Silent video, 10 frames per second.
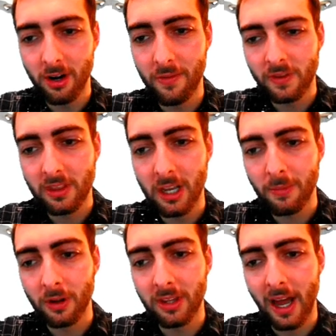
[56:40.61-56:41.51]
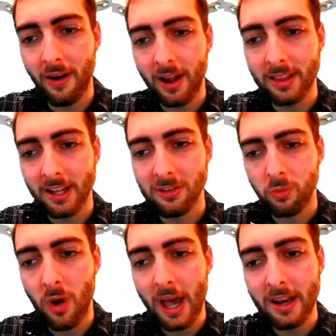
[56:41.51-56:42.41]
If you think about that, right, that's
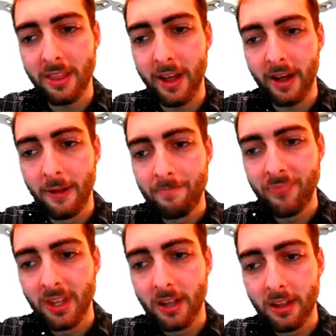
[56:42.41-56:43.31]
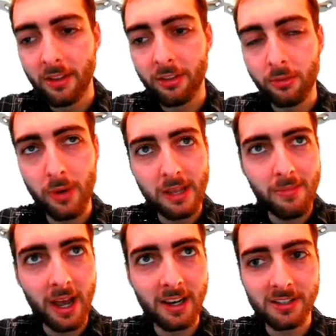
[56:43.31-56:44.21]
y to the 3
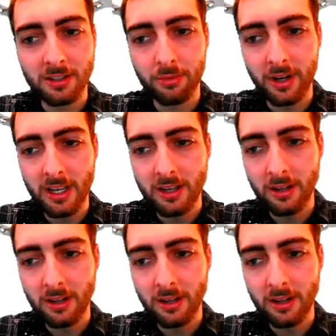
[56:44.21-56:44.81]
minus 3,